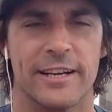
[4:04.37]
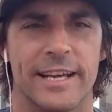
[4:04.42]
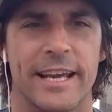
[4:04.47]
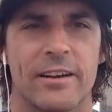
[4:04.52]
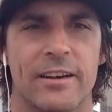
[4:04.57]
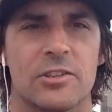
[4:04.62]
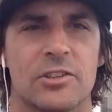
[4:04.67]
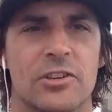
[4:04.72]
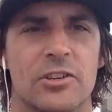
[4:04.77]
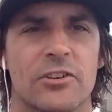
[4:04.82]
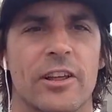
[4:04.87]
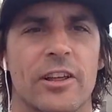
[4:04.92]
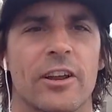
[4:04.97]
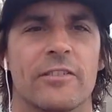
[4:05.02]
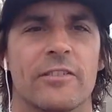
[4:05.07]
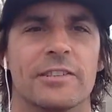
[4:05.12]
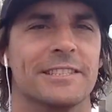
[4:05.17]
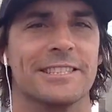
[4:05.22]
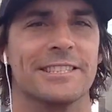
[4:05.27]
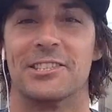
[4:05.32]
Okay, I'm going to turn that
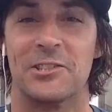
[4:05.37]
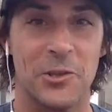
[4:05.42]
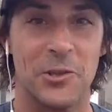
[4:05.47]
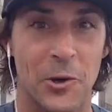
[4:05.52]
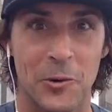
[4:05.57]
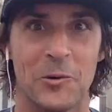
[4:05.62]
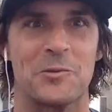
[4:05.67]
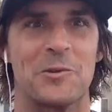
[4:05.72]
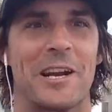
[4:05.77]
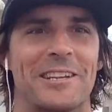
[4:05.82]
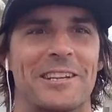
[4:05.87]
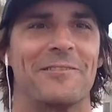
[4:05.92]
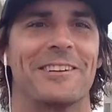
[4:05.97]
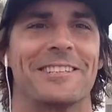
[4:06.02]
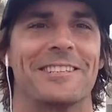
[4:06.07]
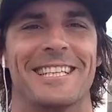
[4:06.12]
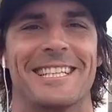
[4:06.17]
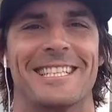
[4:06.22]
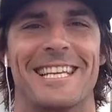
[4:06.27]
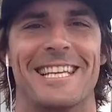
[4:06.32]
off because it's so distracting
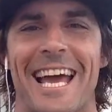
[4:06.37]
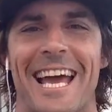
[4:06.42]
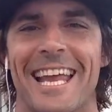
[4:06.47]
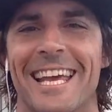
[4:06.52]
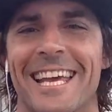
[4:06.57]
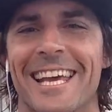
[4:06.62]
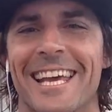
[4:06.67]
watching the chat.